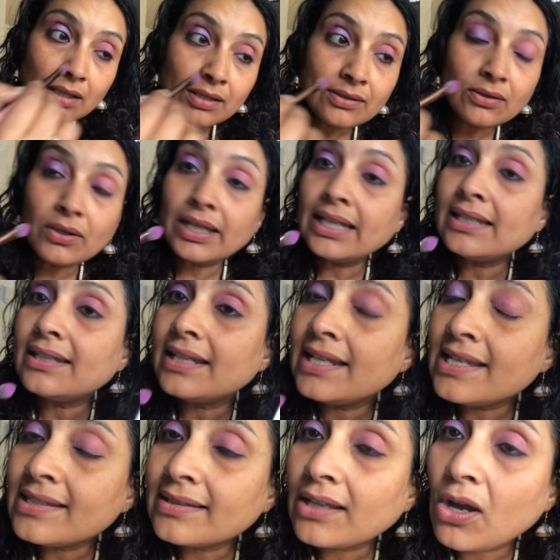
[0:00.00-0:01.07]
So it
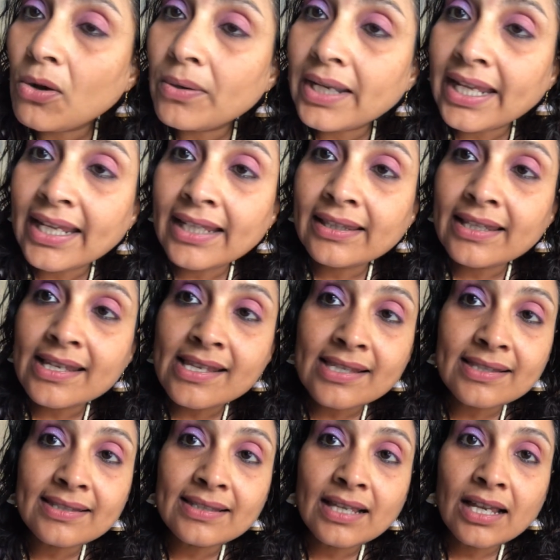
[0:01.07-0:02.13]
is coating
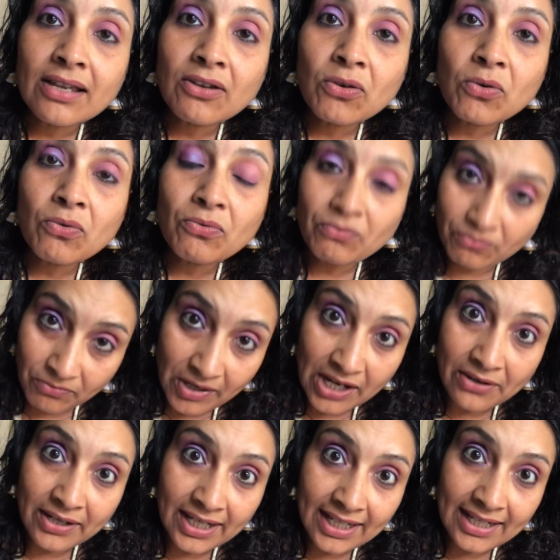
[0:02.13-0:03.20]
this
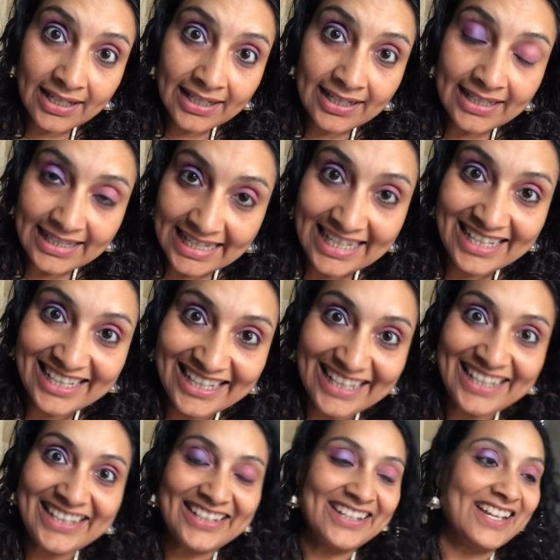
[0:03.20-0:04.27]
very
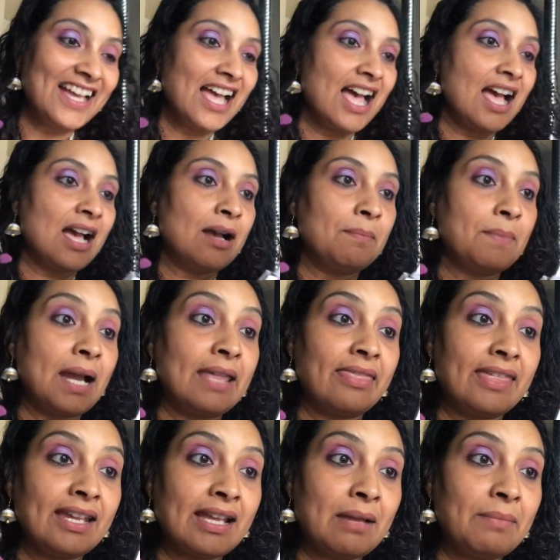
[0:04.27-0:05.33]
neatly. I
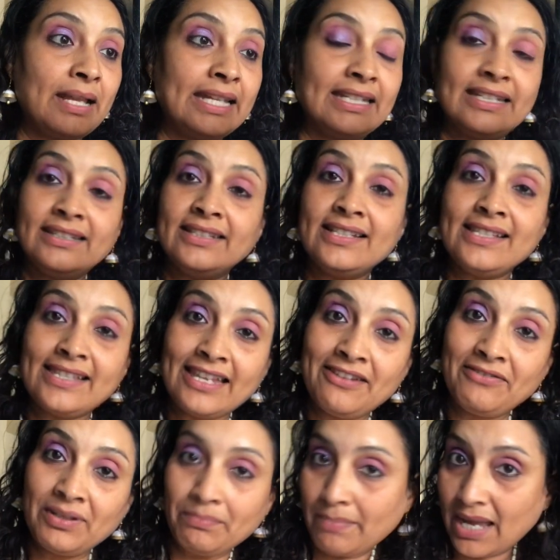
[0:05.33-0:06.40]
think I'm liking this
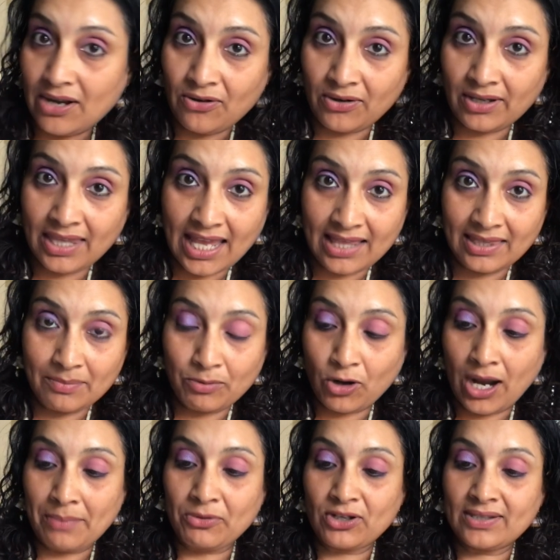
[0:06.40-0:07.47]
even better than the
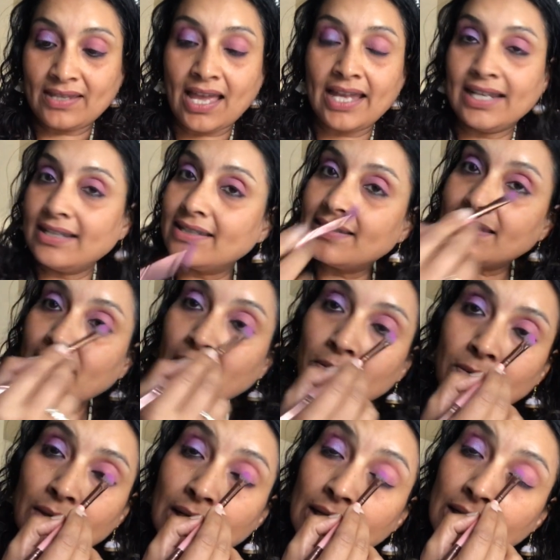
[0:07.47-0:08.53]
primer side.
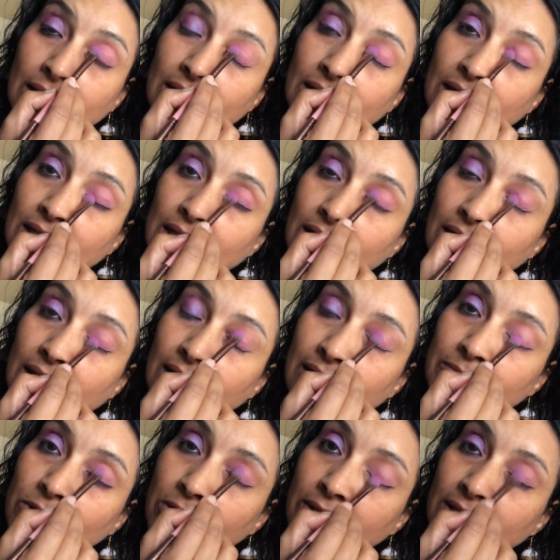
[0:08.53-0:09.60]
So
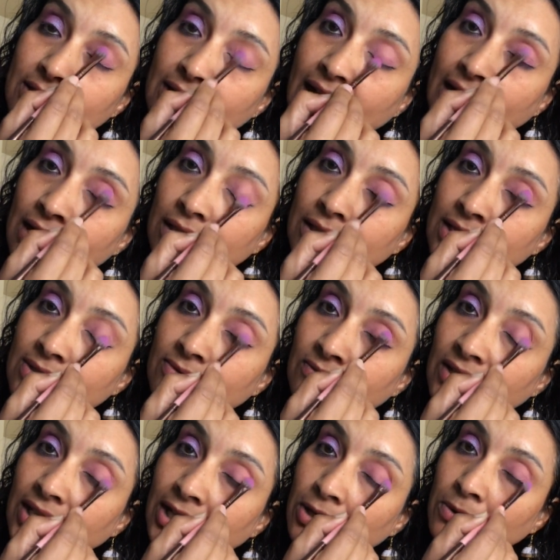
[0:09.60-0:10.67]
I'm going to title this
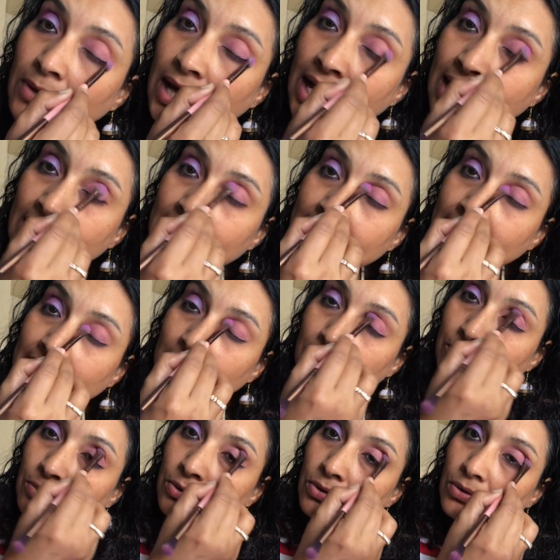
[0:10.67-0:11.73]
video as
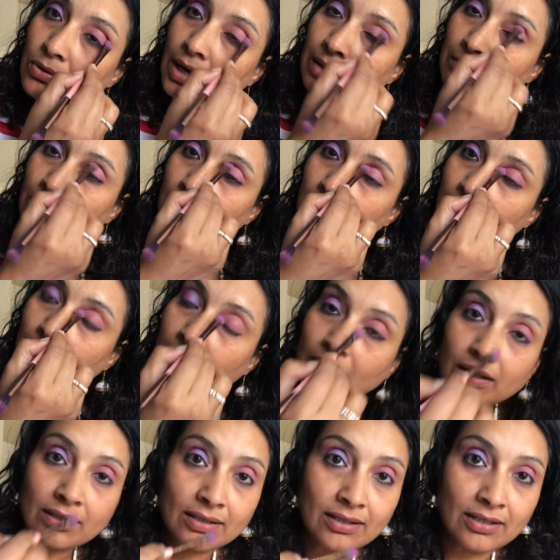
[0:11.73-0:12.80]
Primer,
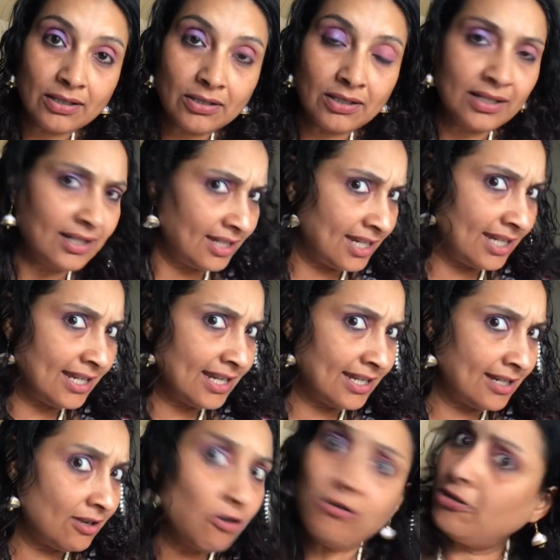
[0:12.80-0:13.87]

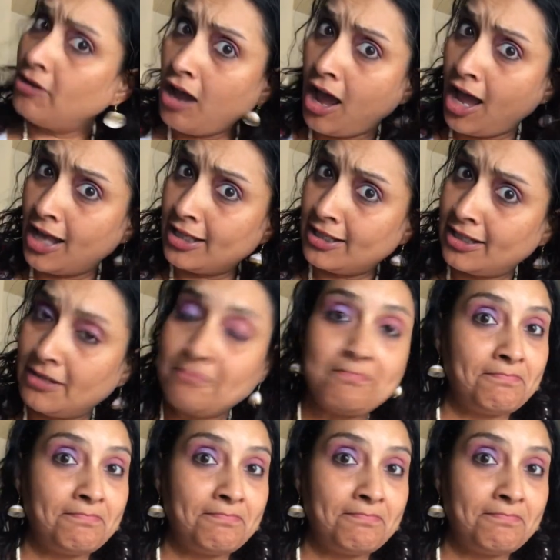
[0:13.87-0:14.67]
Needed or Not.